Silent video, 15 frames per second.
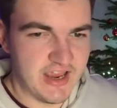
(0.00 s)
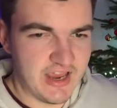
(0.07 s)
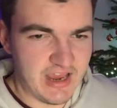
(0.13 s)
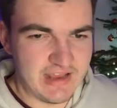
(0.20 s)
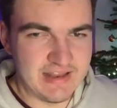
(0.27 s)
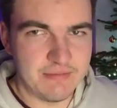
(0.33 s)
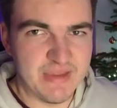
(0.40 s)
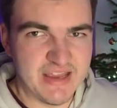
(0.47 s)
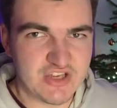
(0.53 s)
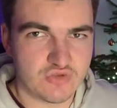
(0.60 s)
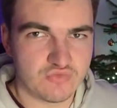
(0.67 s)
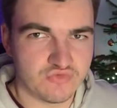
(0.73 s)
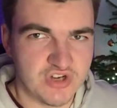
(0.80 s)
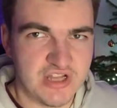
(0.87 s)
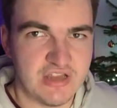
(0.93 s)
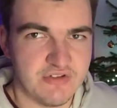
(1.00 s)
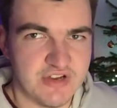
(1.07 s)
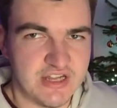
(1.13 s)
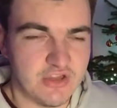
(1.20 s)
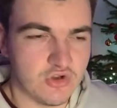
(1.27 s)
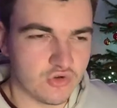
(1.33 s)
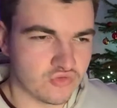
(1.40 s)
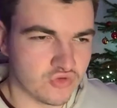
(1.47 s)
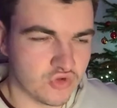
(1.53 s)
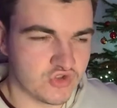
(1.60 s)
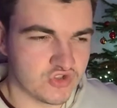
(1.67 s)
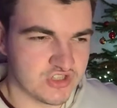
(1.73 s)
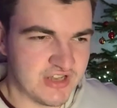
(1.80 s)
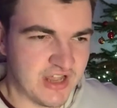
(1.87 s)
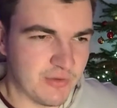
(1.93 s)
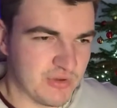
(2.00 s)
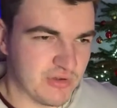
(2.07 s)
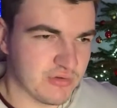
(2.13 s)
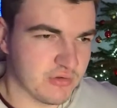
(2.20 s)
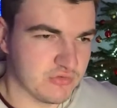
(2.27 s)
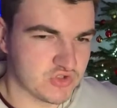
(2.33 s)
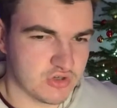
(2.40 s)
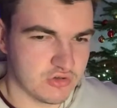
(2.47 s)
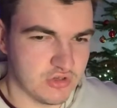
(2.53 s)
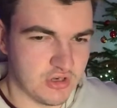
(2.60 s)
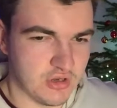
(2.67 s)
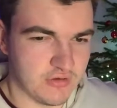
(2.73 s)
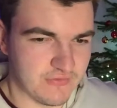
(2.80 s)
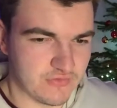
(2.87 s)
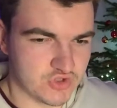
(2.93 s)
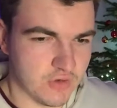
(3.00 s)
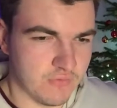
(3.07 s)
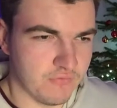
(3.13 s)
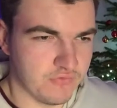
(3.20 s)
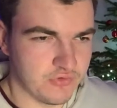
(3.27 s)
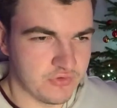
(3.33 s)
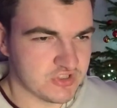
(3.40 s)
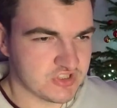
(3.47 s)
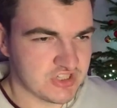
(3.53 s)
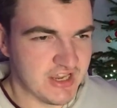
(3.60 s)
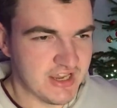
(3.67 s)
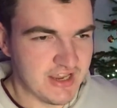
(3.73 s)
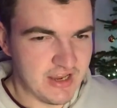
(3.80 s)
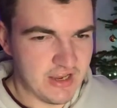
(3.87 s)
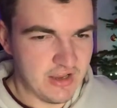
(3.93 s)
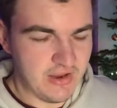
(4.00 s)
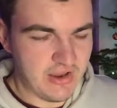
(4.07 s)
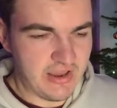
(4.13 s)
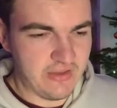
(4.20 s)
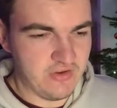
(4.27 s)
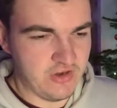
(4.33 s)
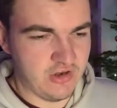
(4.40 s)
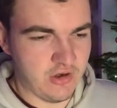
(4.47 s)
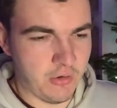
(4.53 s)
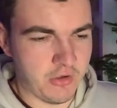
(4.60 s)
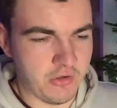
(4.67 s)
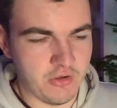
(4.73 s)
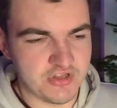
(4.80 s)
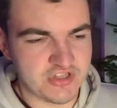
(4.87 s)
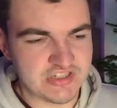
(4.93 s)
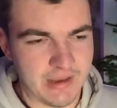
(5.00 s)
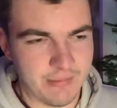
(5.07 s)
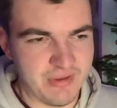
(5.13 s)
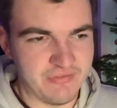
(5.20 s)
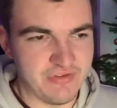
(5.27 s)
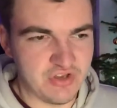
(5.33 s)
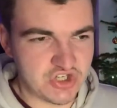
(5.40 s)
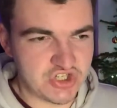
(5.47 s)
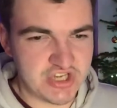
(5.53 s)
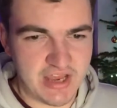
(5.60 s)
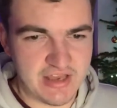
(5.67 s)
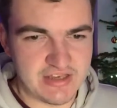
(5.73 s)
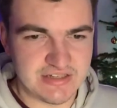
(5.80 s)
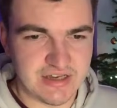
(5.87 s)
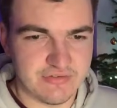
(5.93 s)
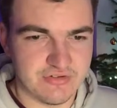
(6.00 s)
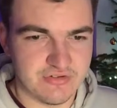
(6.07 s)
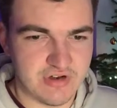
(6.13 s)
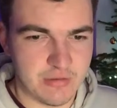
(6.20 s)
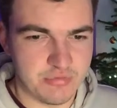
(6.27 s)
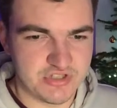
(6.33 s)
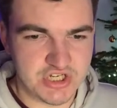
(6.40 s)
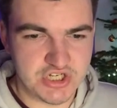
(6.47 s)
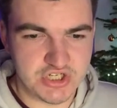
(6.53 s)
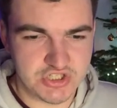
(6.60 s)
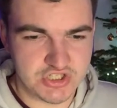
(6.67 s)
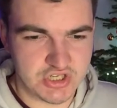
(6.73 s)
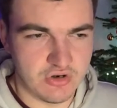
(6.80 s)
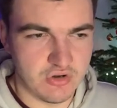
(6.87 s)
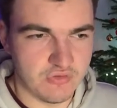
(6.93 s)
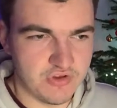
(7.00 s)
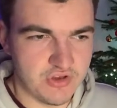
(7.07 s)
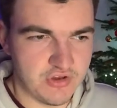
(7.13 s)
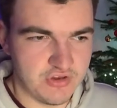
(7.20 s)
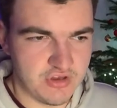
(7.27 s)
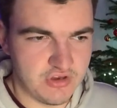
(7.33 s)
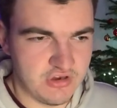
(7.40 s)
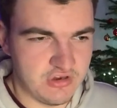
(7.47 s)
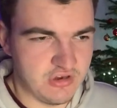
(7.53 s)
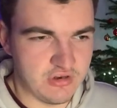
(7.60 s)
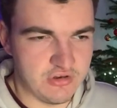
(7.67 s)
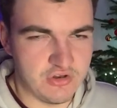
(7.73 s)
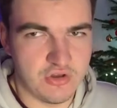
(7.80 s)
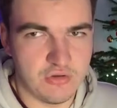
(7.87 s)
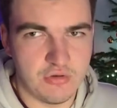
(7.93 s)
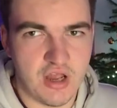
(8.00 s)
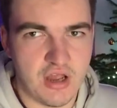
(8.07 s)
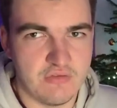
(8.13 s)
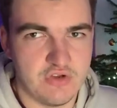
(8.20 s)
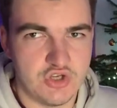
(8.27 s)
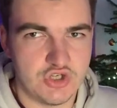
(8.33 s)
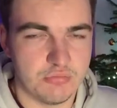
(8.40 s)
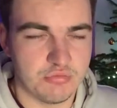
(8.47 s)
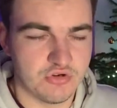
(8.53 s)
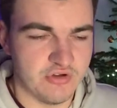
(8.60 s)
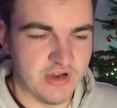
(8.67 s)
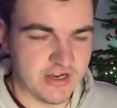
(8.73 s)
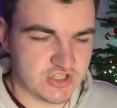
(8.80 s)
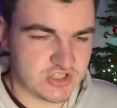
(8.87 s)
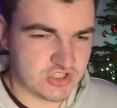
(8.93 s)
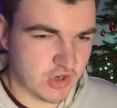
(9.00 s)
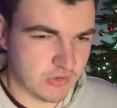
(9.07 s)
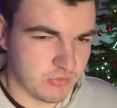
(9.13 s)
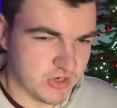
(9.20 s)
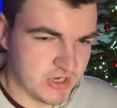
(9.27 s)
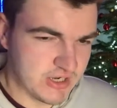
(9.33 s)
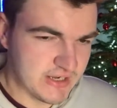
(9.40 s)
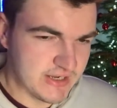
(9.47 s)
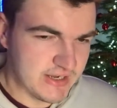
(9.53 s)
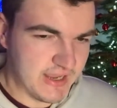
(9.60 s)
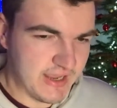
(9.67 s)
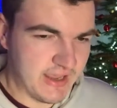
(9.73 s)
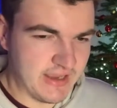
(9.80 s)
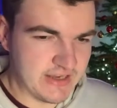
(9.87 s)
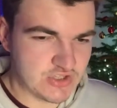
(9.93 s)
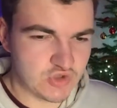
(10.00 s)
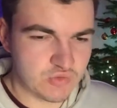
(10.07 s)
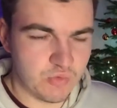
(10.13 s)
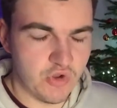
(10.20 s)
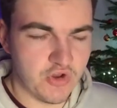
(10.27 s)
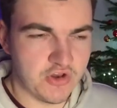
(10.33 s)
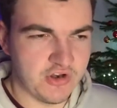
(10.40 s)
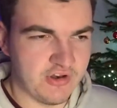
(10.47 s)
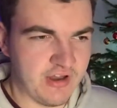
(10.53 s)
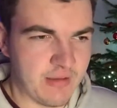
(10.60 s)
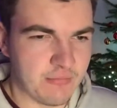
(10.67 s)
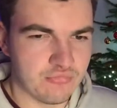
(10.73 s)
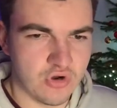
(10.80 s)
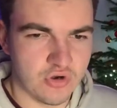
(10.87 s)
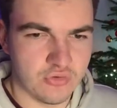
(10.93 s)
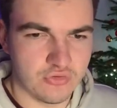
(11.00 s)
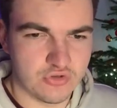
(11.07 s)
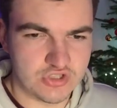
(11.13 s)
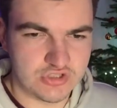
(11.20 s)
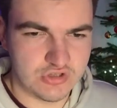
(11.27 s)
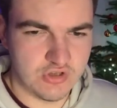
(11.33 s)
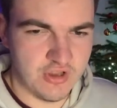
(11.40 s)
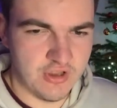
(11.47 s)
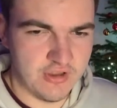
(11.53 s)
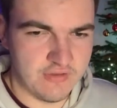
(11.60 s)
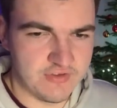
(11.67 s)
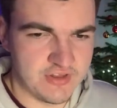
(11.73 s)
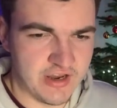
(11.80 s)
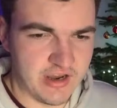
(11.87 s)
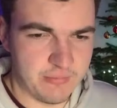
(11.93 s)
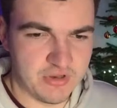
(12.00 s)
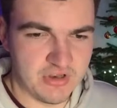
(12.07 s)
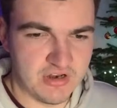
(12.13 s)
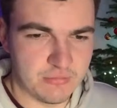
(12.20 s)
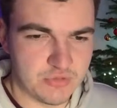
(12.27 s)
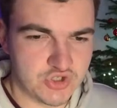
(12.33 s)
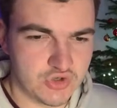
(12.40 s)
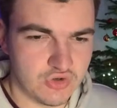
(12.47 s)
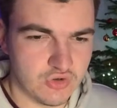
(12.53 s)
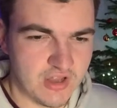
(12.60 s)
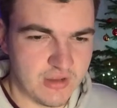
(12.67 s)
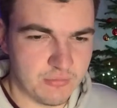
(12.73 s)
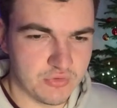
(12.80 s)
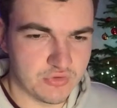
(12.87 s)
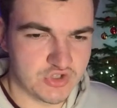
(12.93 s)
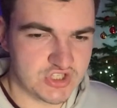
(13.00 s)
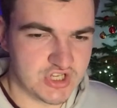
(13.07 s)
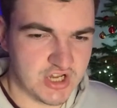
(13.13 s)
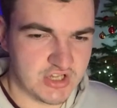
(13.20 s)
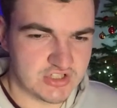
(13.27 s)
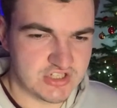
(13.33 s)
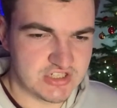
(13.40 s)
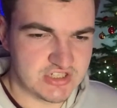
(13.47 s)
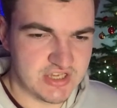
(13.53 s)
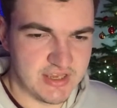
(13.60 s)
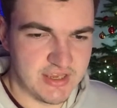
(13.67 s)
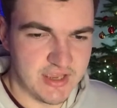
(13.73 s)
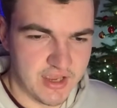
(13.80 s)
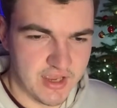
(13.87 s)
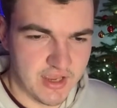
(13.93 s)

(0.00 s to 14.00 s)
he did make some really, really good runs, and that will give us confidence. A lot of time, if you're just getting yourself in the right positions enough, you're doing half your job correct. So it's just working on that end product for Diamond, and I'm sure then we'll start to see